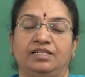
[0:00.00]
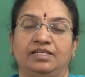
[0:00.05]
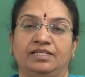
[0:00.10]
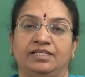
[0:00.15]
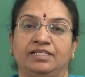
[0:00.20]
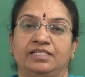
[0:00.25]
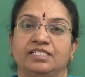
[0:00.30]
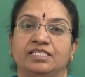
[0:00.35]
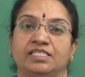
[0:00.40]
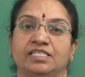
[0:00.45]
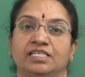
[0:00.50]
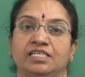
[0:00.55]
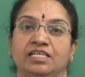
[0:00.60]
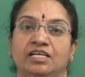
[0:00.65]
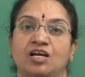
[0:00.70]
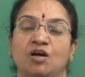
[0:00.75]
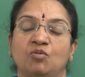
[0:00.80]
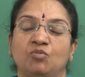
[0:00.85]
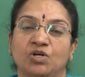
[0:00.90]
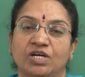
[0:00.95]
that is the
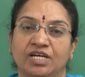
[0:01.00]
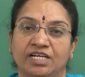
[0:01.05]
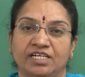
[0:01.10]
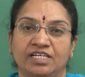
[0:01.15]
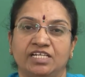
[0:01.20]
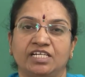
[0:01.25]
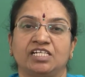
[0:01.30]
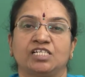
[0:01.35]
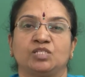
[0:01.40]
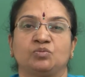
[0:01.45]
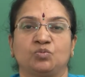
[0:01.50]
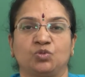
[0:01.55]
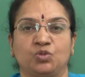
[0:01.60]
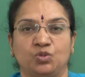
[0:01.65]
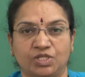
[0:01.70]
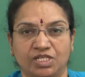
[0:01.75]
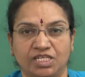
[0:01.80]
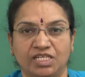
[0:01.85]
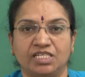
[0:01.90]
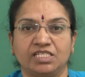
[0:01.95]
carbohydrates,
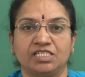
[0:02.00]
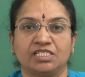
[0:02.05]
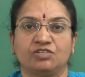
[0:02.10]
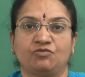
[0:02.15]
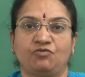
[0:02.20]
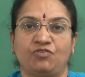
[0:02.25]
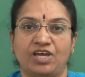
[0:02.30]
proteins,